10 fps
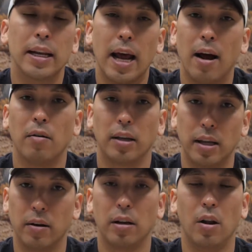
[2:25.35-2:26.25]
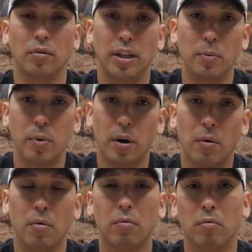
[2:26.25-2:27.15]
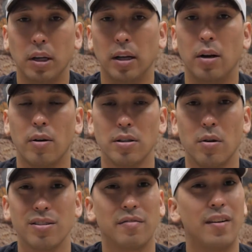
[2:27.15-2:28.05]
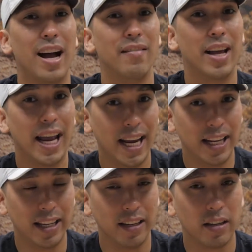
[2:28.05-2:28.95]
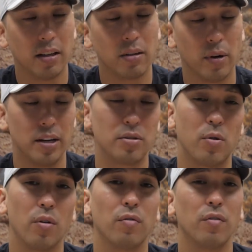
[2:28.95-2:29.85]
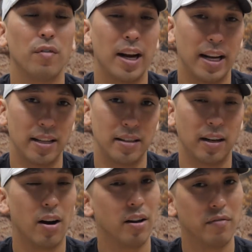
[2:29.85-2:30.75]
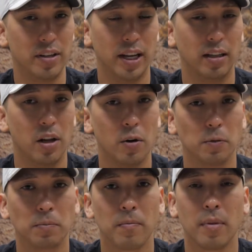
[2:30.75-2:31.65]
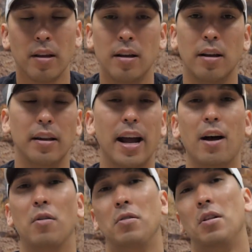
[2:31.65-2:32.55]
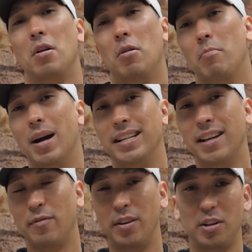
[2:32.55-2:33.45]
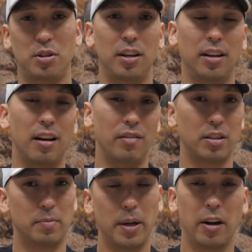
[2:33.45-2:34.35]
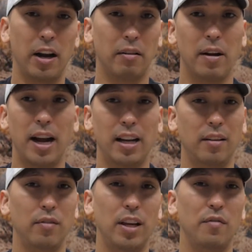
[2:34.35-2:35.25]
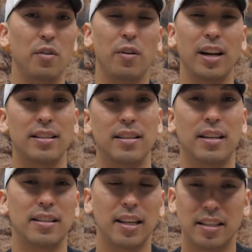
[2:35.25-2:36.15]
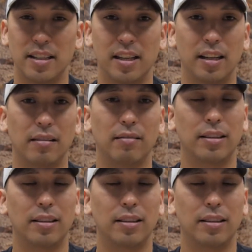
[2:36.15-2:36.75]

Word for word: Now, here at Loan Depot, we can go as low as a 580 credit score for financing on a VA loan. Now, by definition of Experian, right, if, if you're at a 660,